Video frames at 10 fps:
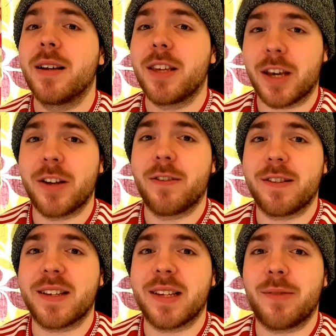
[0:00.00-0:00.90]
you can
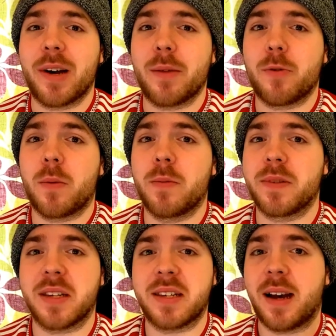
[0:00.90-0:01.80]
already see where the
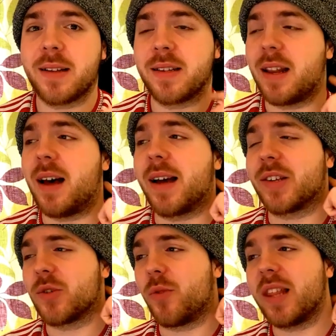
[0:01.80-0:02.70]
problems are starting to lie.
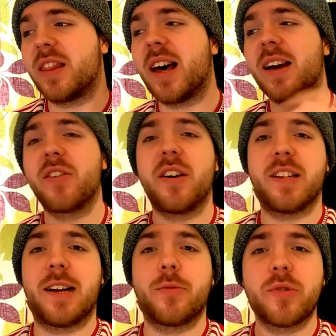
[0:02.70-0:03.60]
So when that got
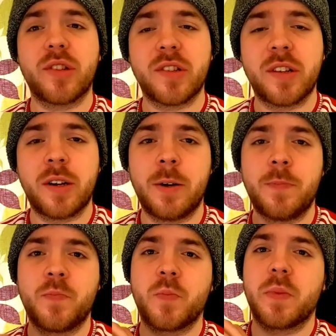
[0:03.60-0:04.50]
announced,
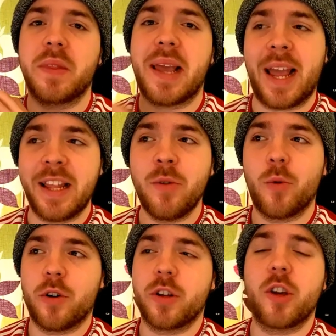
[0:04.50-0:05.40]

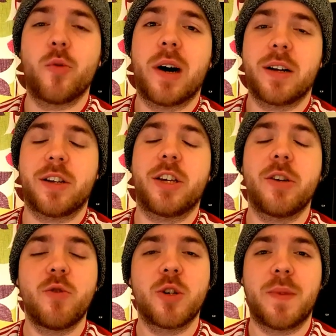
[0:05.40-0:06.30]
anyone who had a
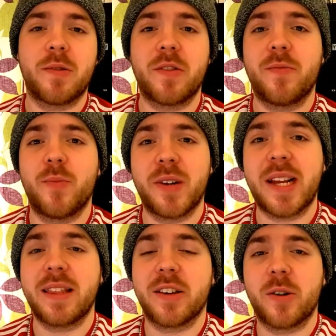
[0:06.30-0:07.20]
huge amount of money
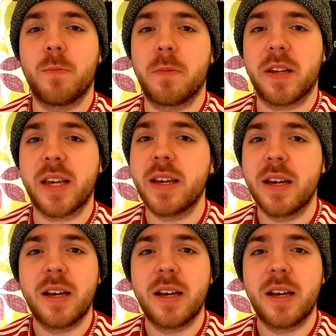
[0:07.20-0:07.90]
in the company,